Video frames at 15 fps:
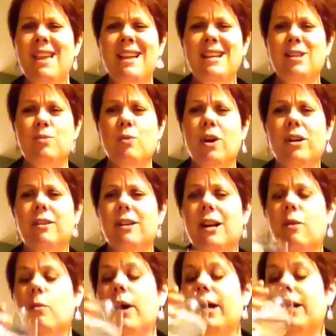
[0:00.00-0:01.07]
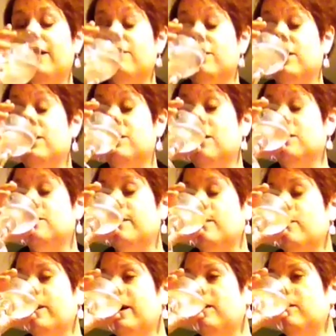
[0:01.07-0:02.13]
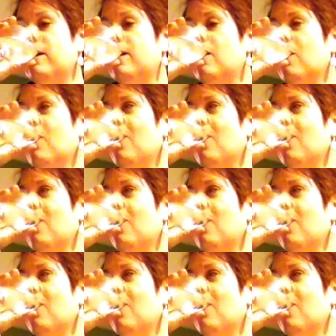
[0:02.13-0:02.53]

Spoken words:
It's water, not wine, after I talked about wine, right?